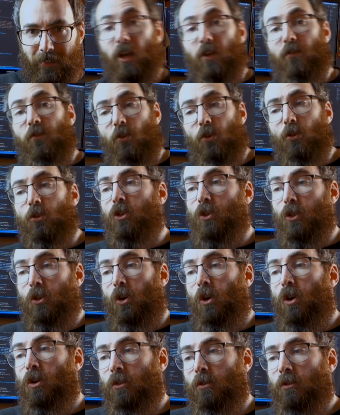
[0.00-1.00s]
And of course,
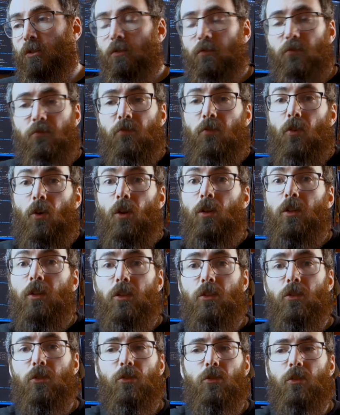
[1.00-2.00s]
don't fall
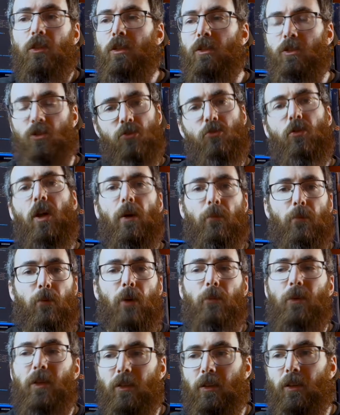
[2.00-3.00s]
into this trap.
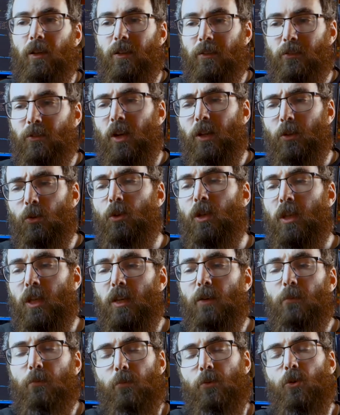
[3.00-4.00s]
I mean, try to
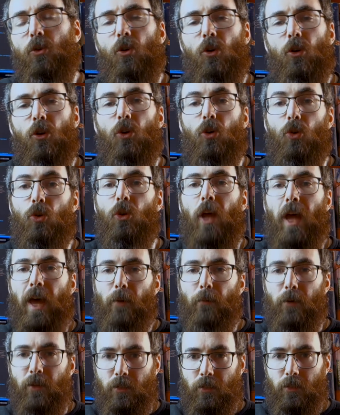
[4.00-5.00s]
keep your good
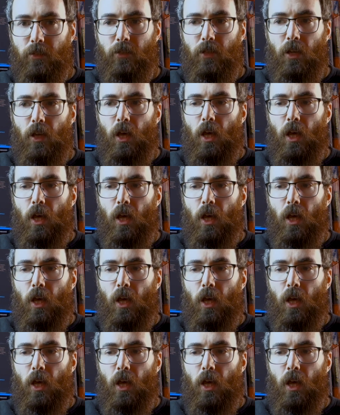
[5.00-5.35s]
habits.